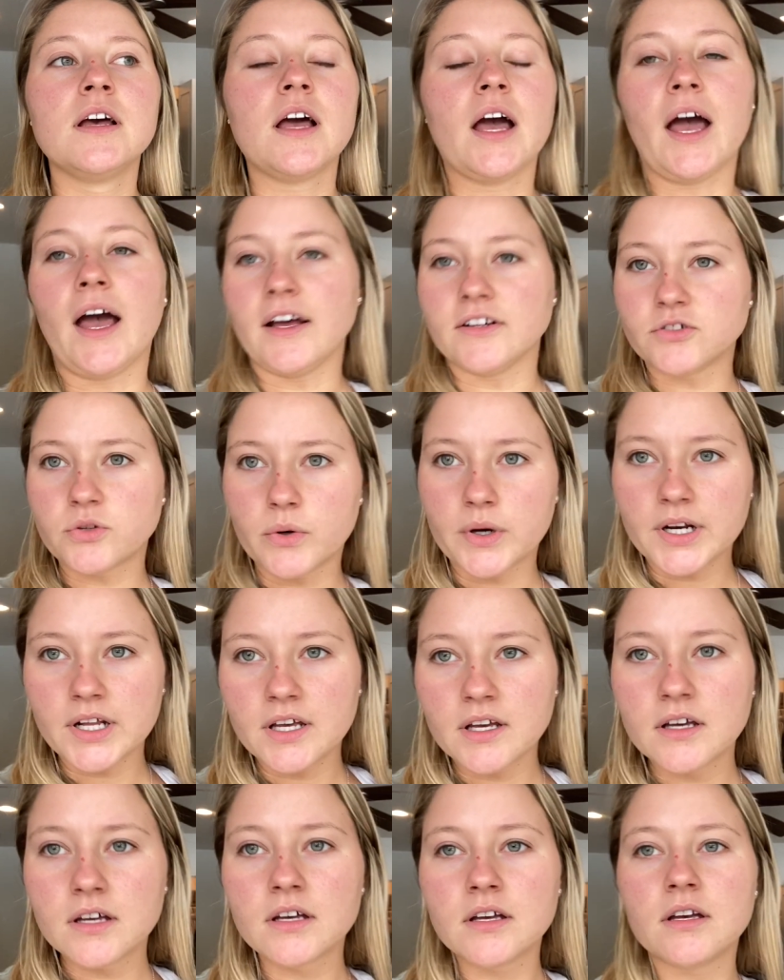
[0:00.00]
at
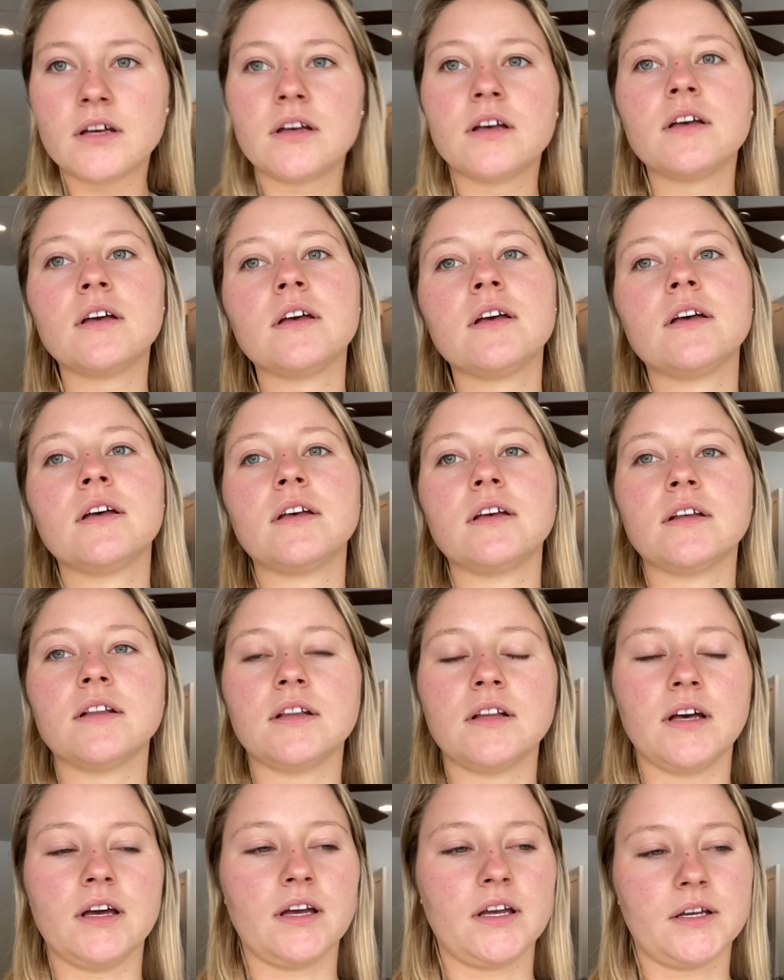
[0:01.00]
20.
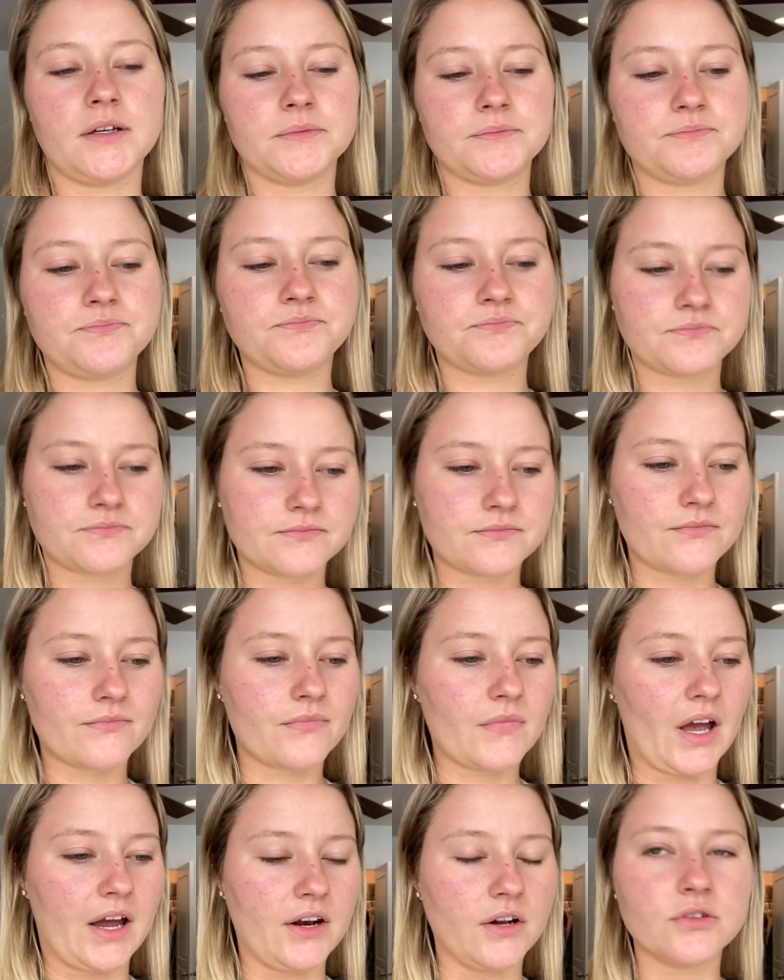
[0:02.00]
Like,
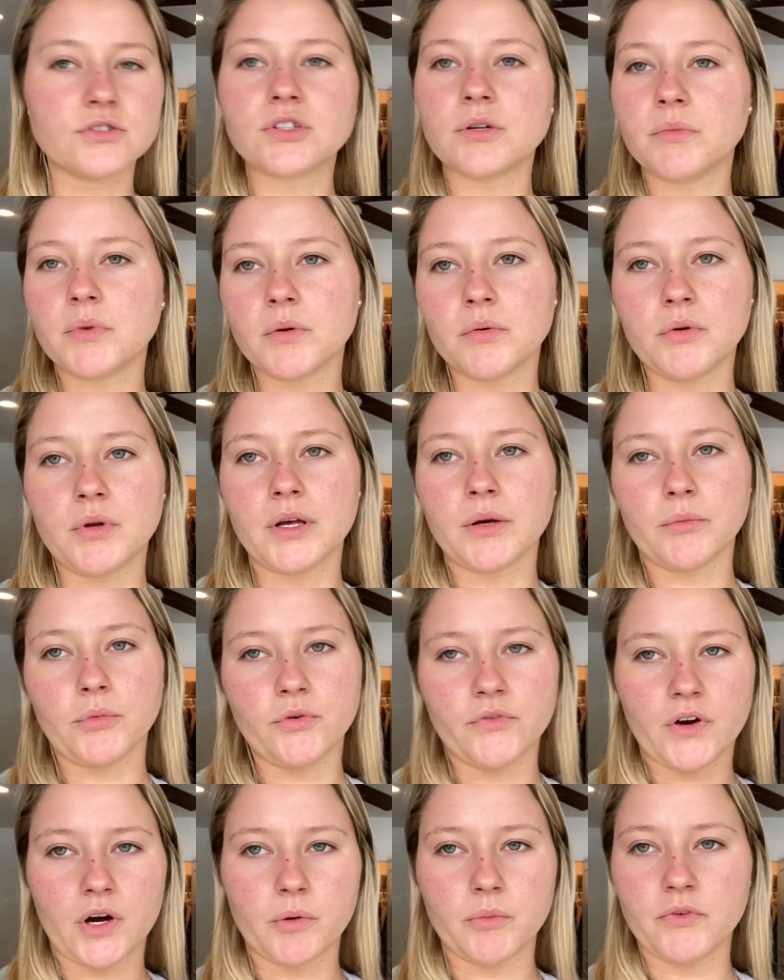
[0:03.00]
I know some people like
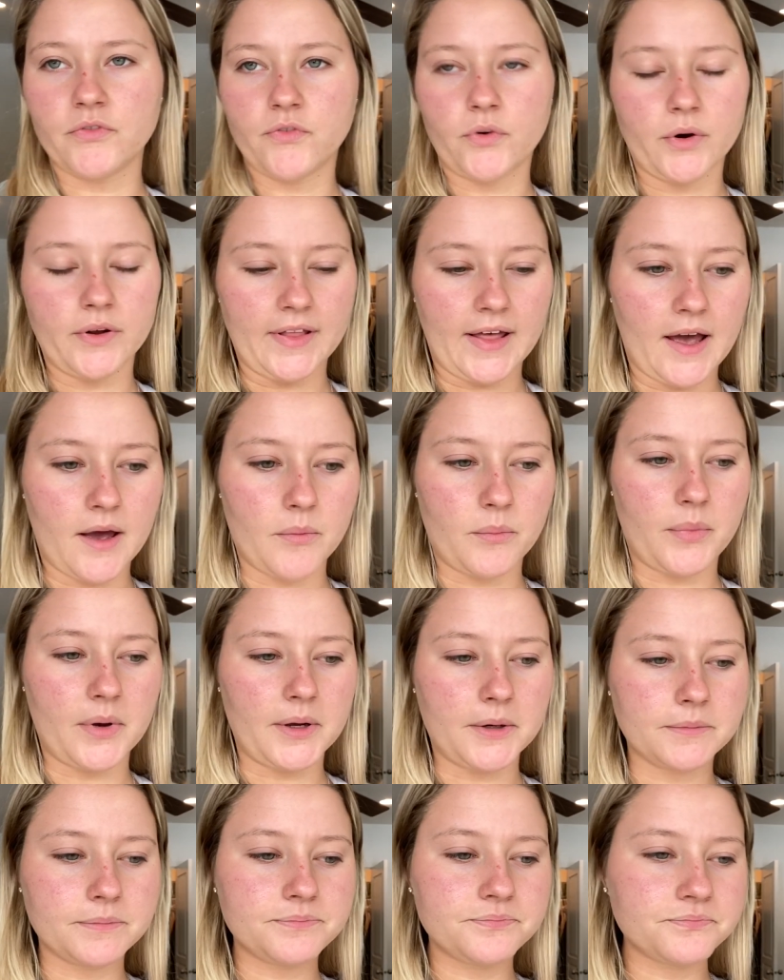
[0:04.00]
move out before that,
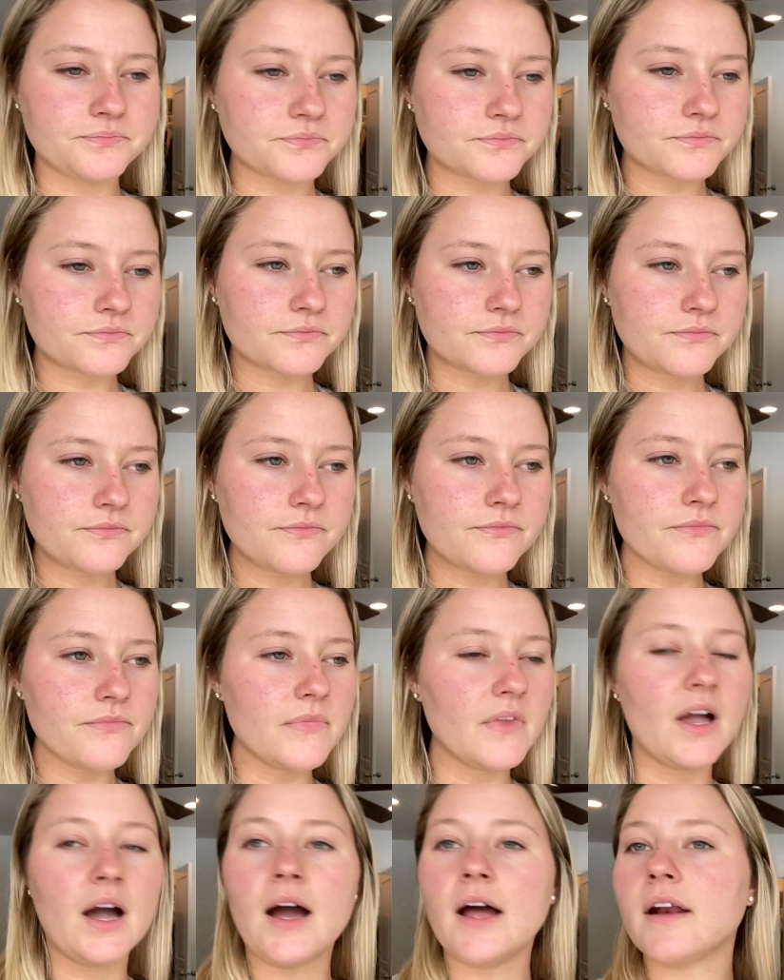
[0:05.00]
but
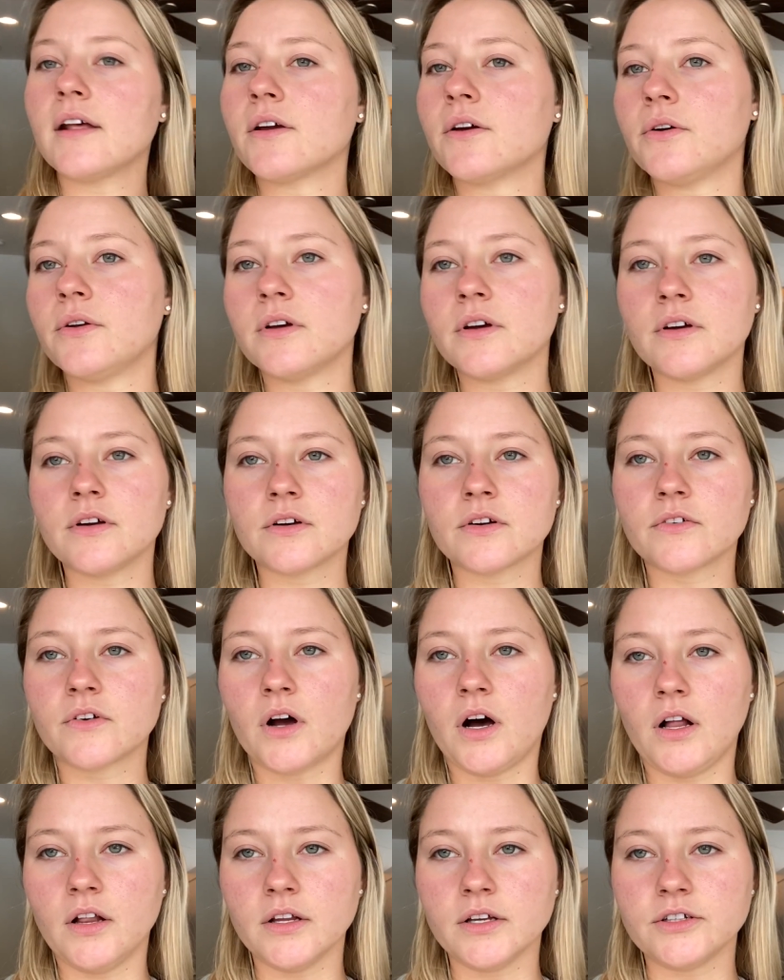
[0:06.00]
I didn't go to
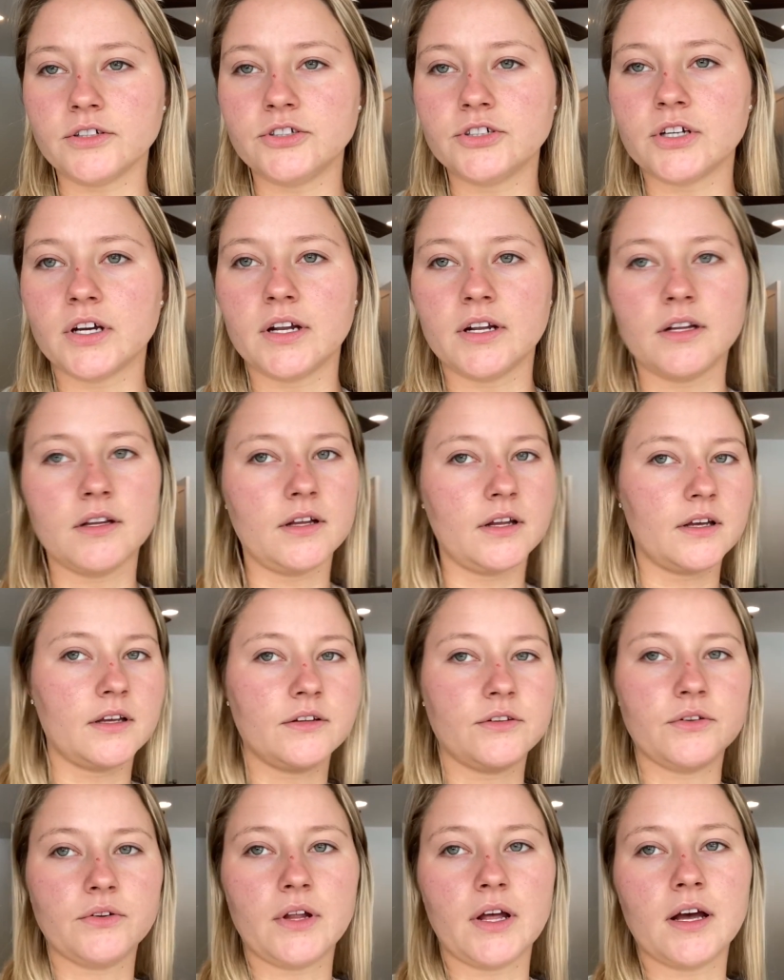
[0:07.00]
college. I didn't like
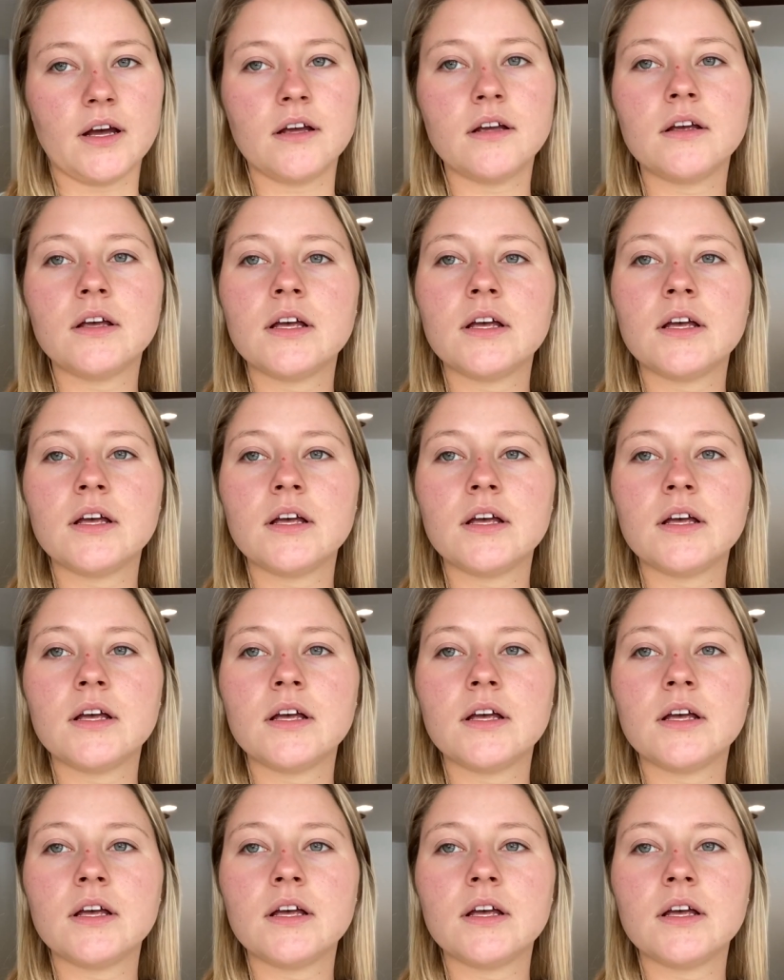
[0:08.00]
do that.